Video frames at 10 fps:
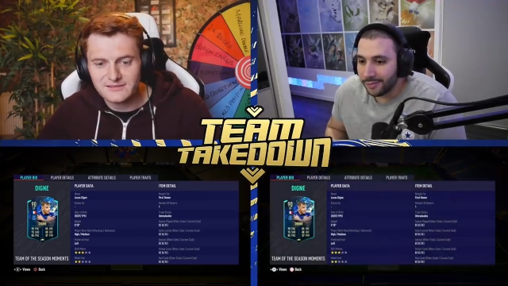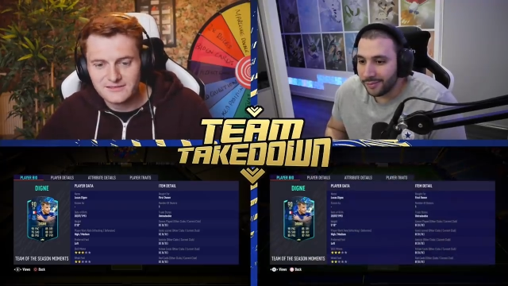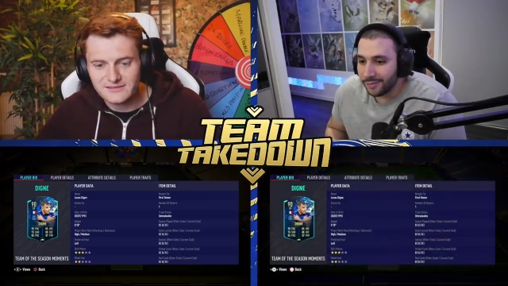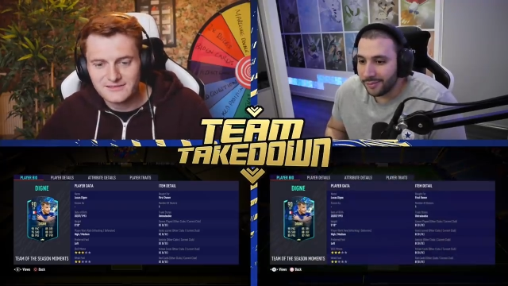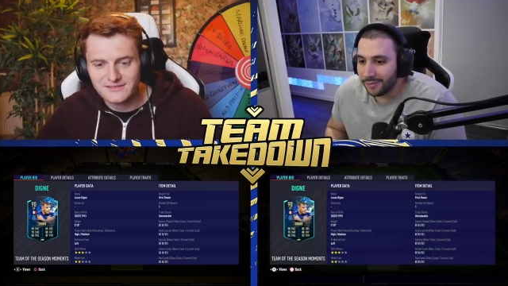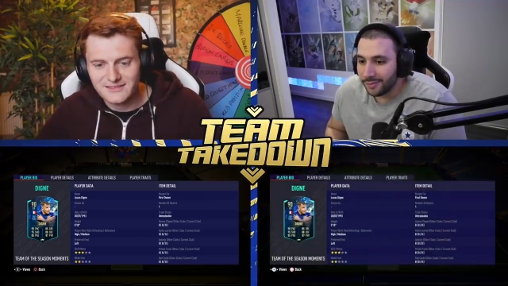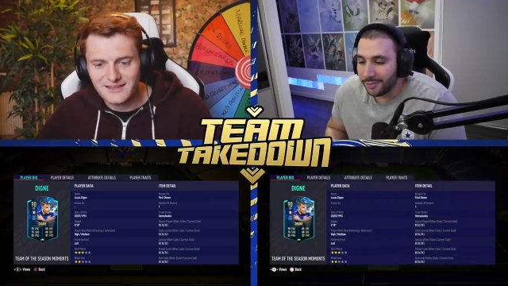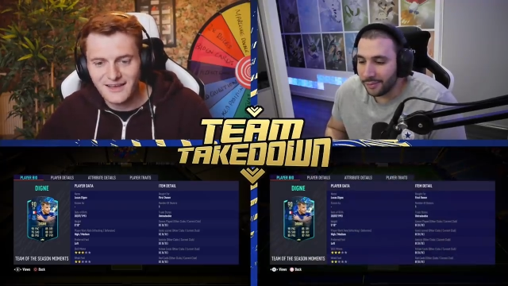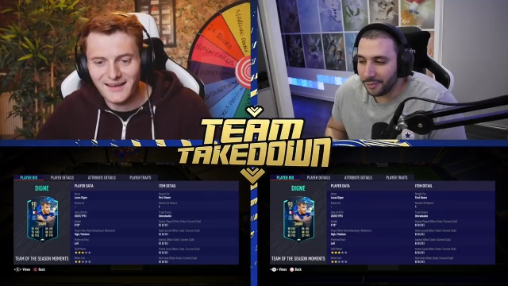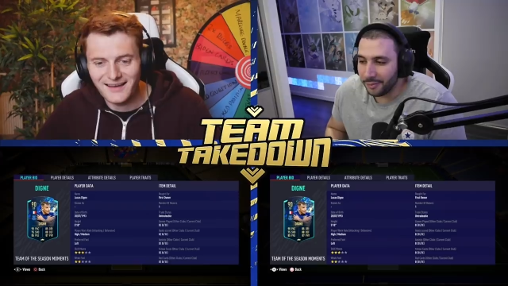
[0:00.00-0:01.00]

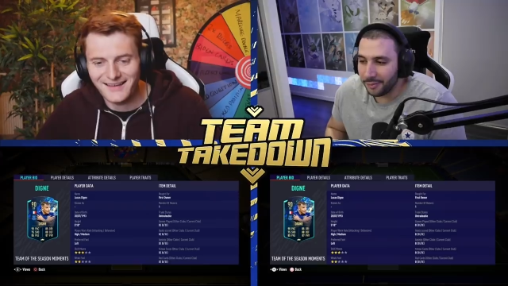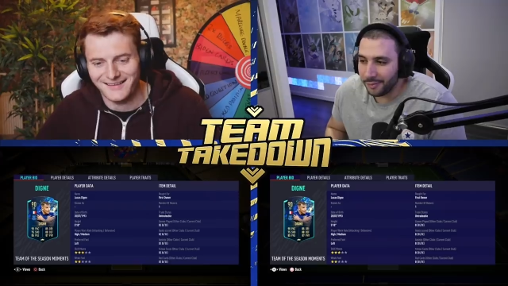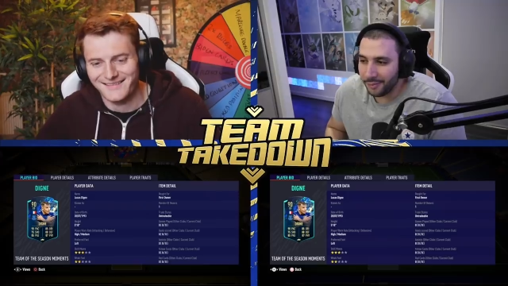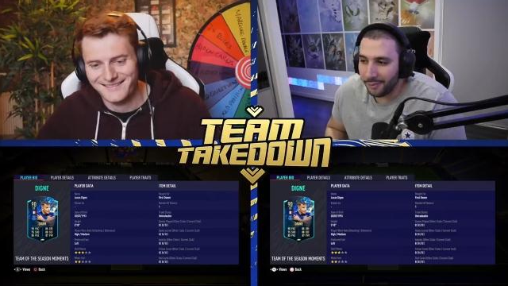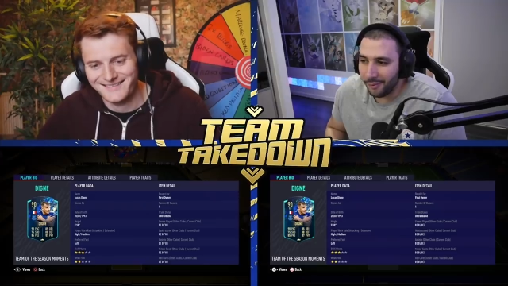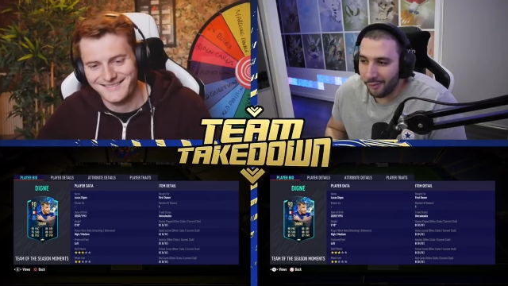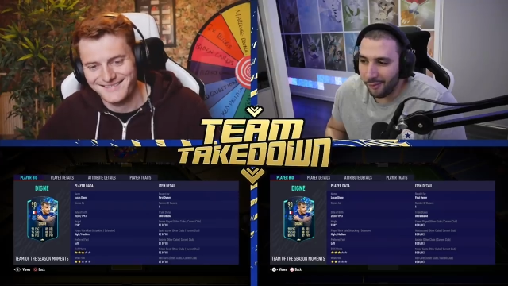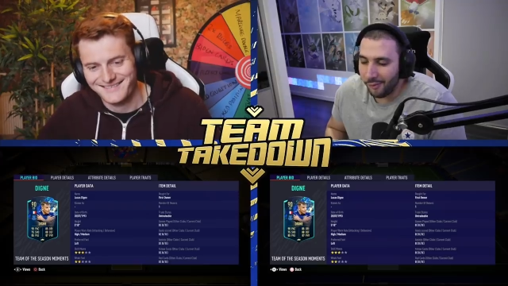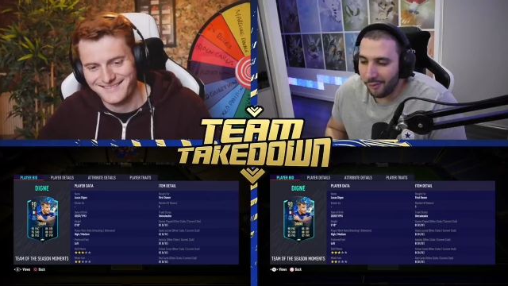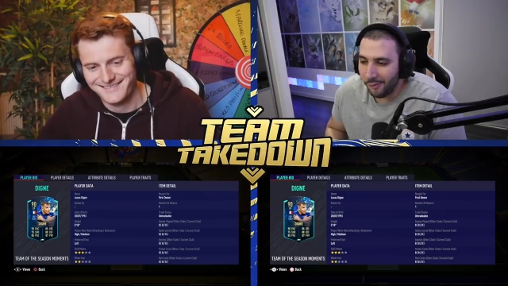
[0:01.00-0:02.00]

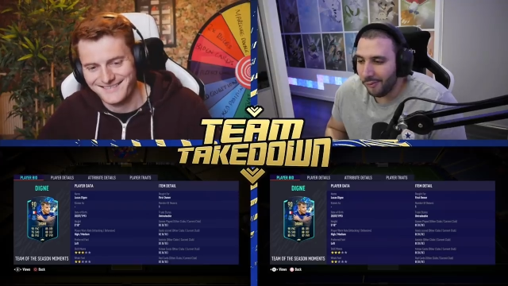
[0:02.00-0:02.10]
(no one is talking)